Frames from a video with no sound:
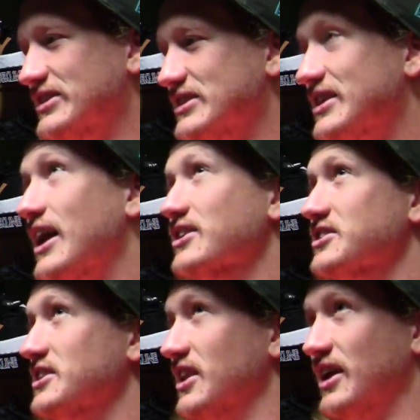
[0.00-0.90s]
I just
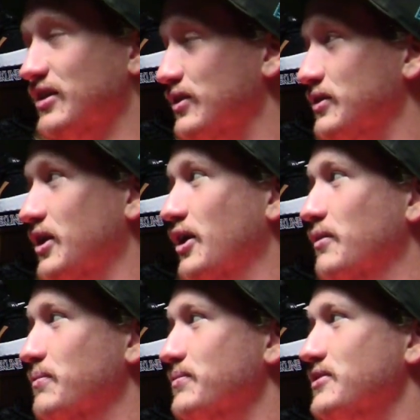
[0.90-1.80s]
constantly like look
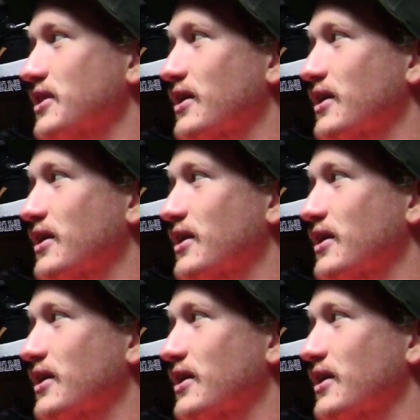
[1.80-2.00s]
up